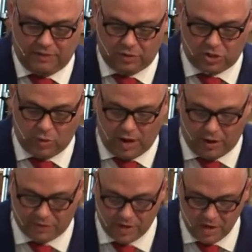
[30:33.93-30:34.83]
Verse
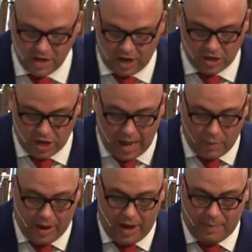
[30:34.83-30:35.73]
12,
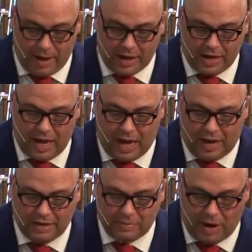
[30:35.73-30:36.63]
Yahweh, my
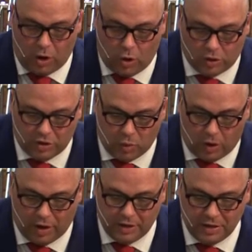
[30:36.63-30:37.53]
God, my Holy
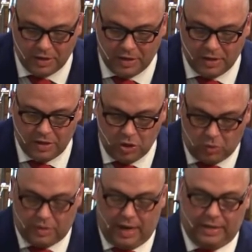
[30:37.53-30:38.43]
One. You
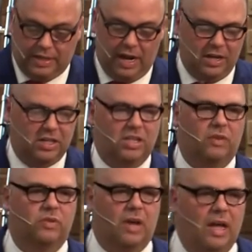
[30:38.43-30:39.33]
will not die. And he
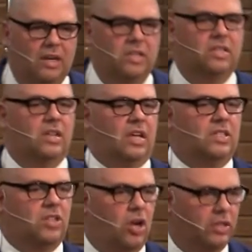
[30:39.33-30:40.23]
goes on. He's
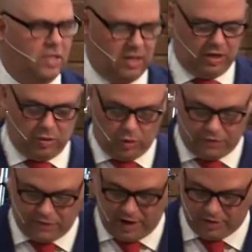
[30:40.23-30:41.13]
exalting and
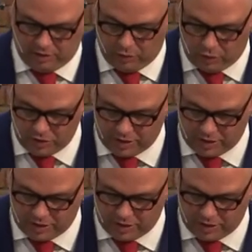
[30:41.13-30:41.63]
glorifying the Lord.